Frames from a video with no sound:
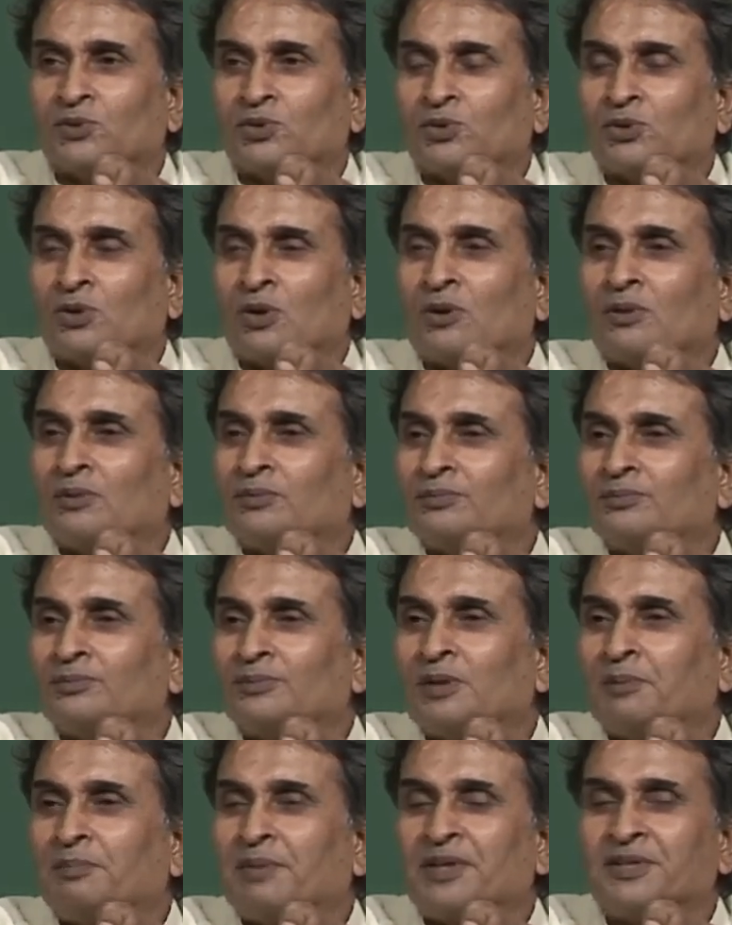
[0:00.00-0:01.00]
So,
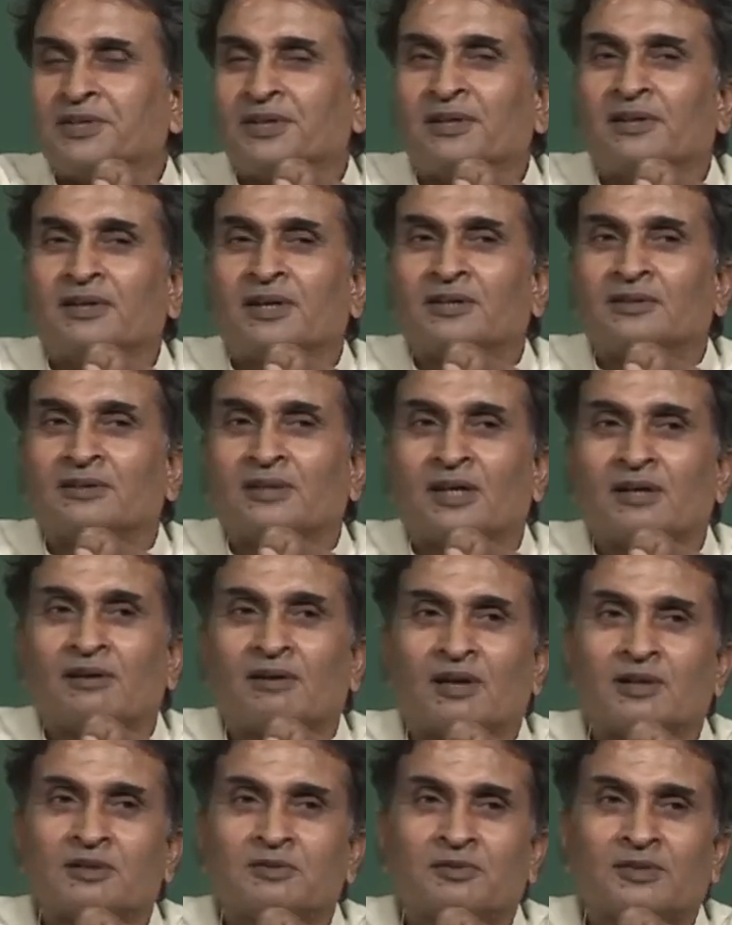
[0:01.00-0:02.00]
the pressure does not get
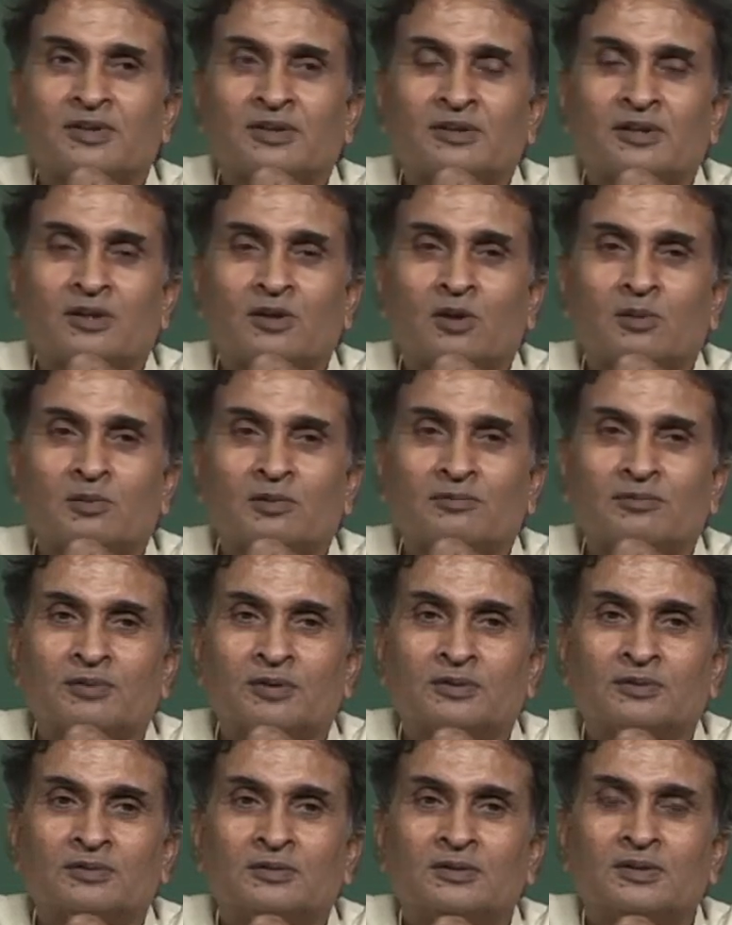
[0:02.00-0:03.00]
transferred, the normal
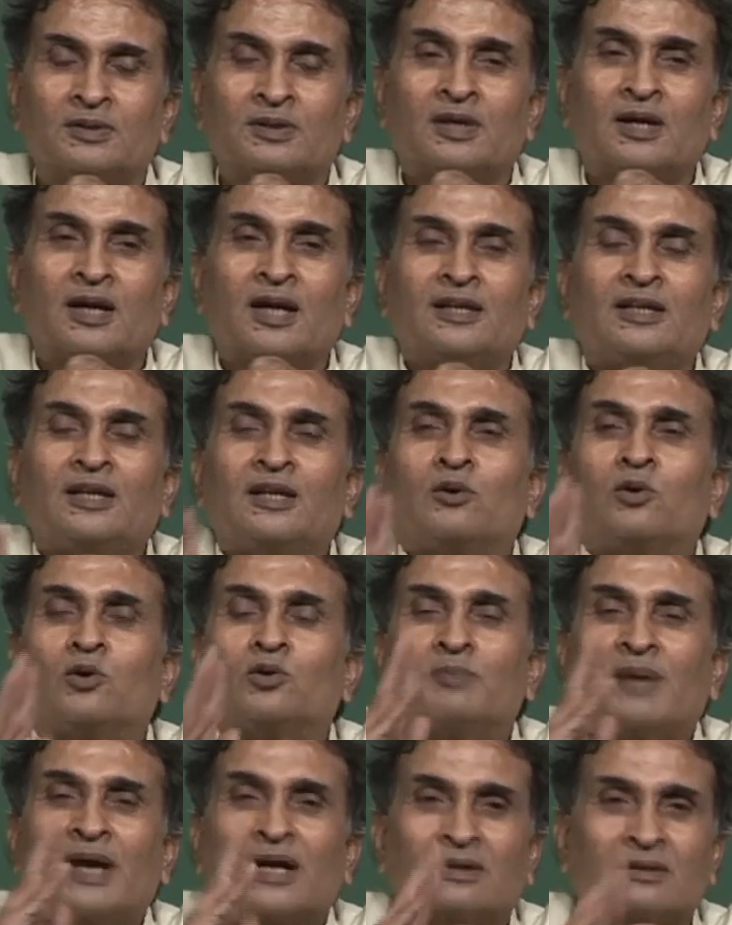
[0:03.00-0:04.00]
force, and then
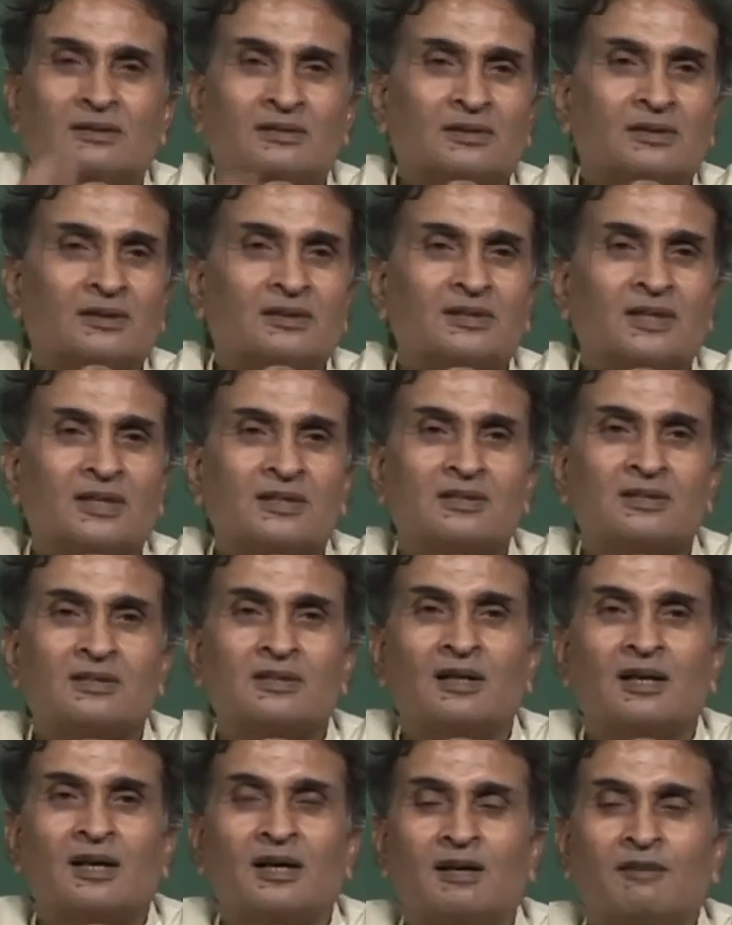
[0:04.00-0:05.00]
goes back,
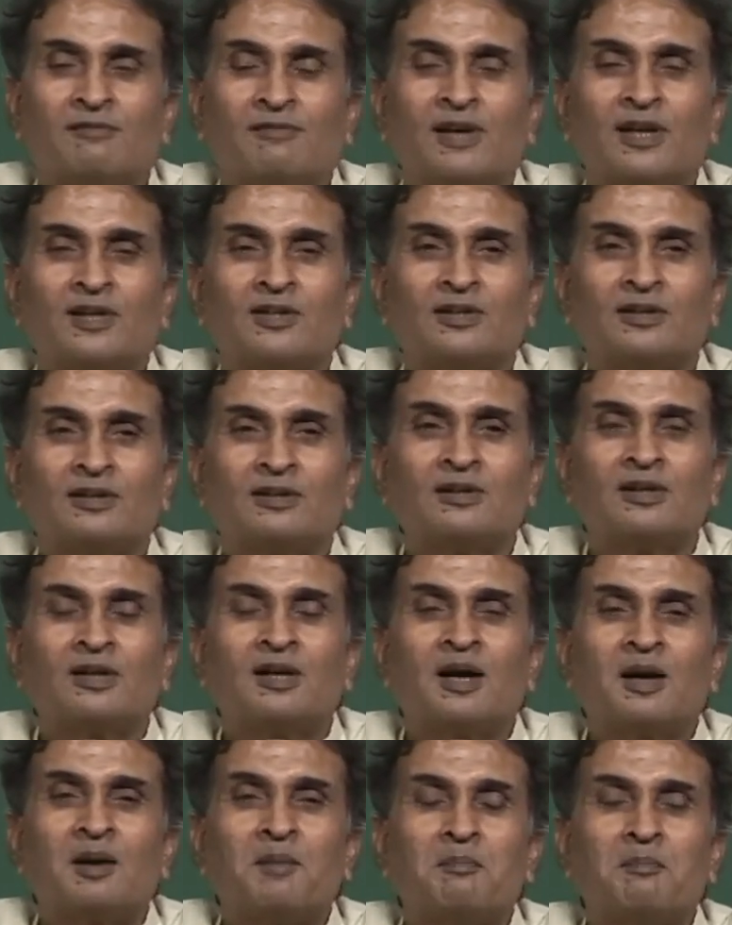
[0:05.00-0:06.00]
just a deflection,
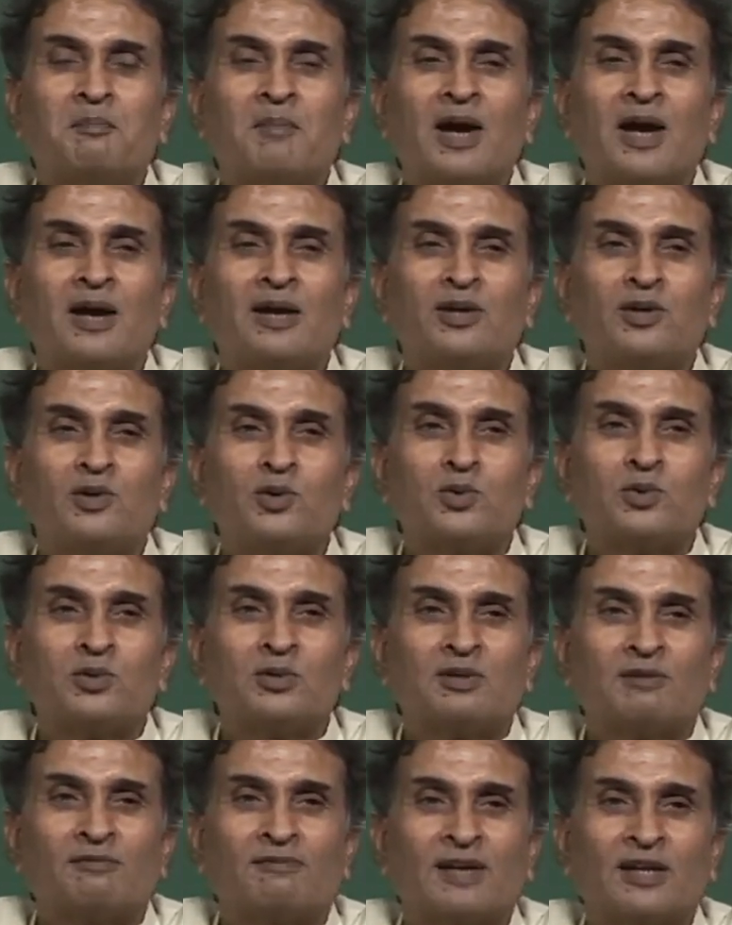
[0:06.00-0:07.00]
a
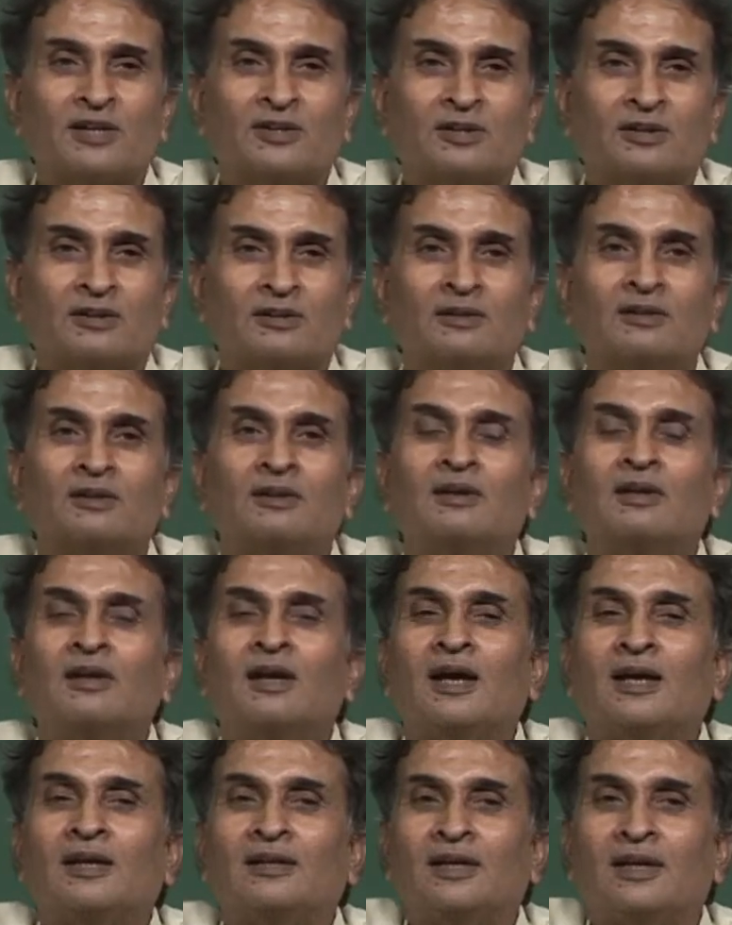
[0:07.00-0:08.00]
minute deflection,
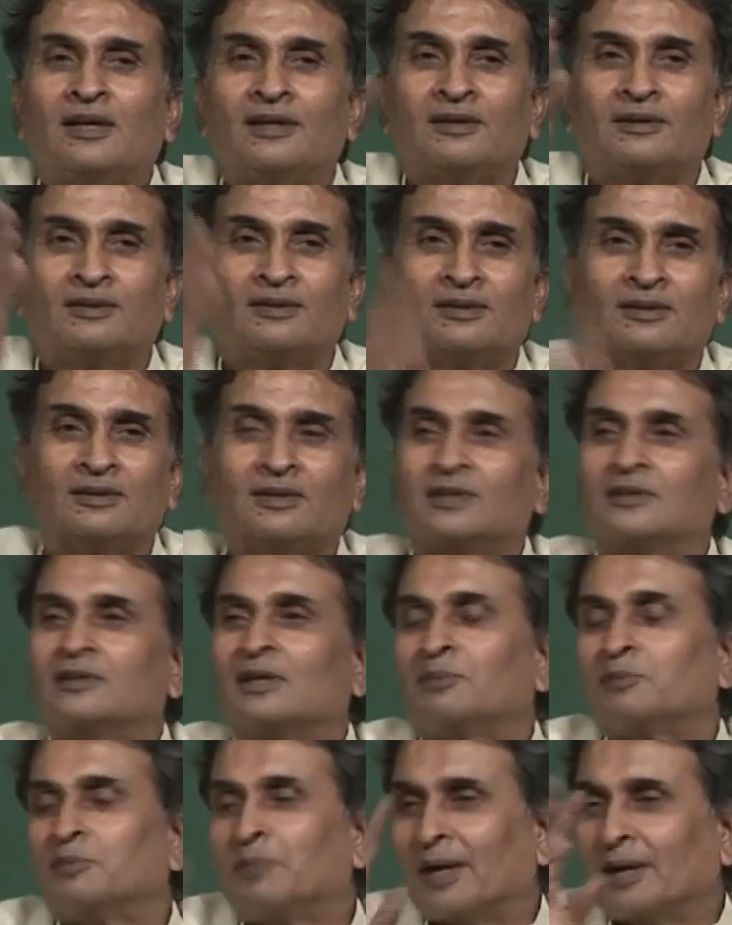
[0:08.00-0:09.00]
and then it just
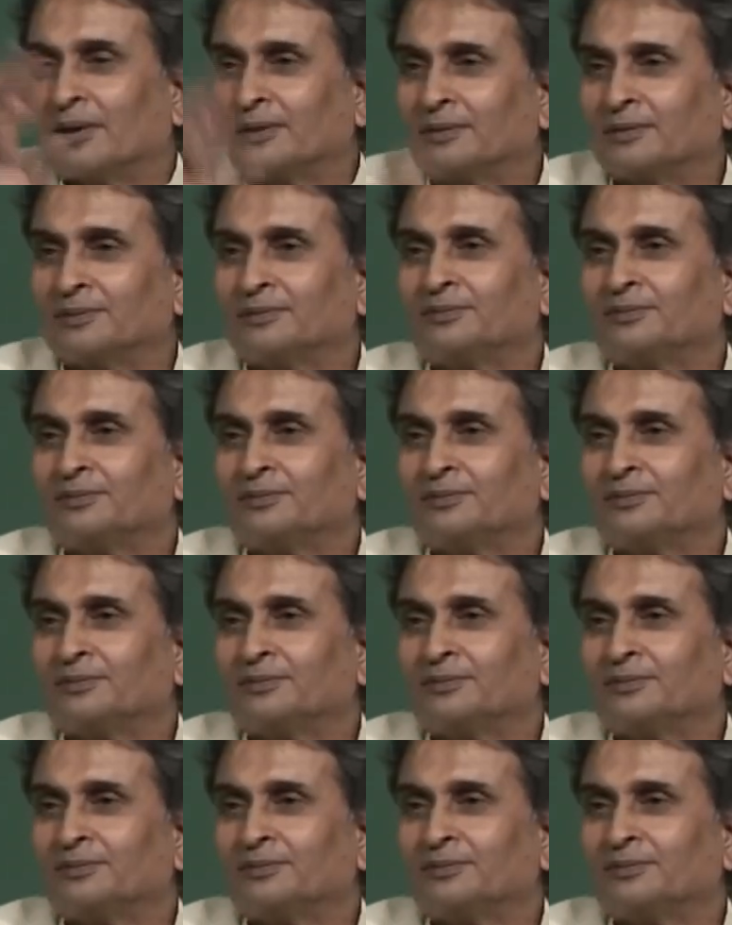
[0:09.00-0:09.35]
comes back.